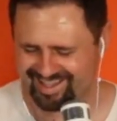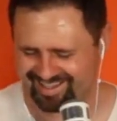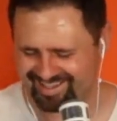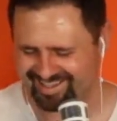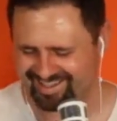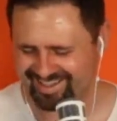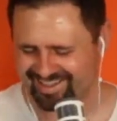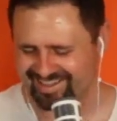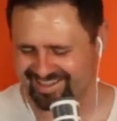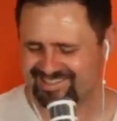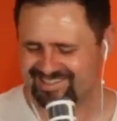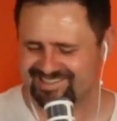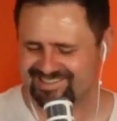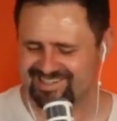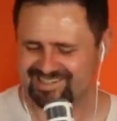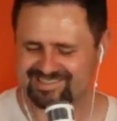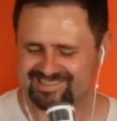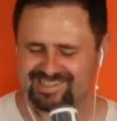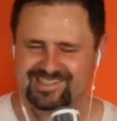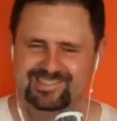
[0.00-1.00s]
TJ
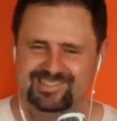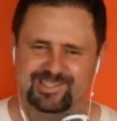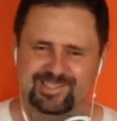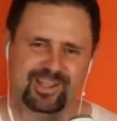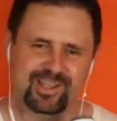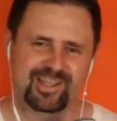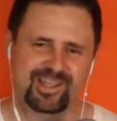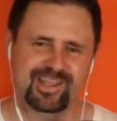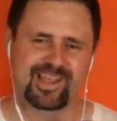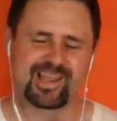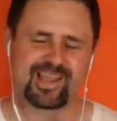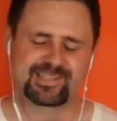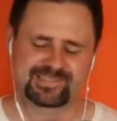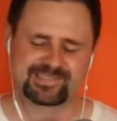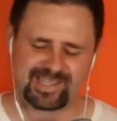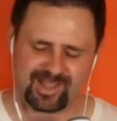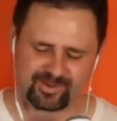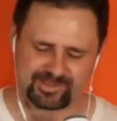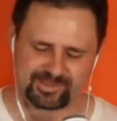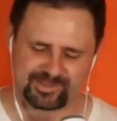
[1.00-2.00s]
said, sorry, I asked.
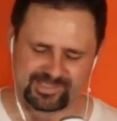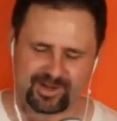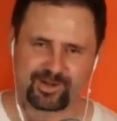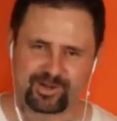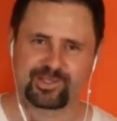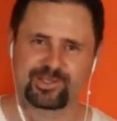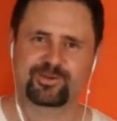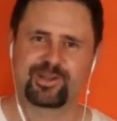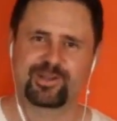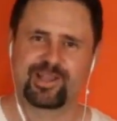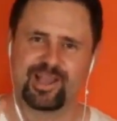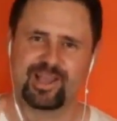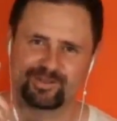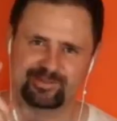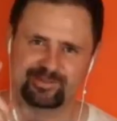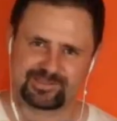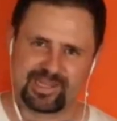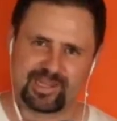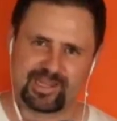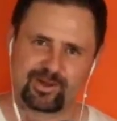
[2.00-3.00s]
How dare you? How
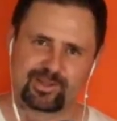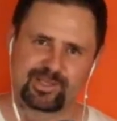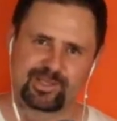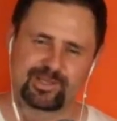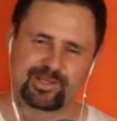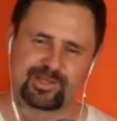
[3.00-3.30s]
dare you?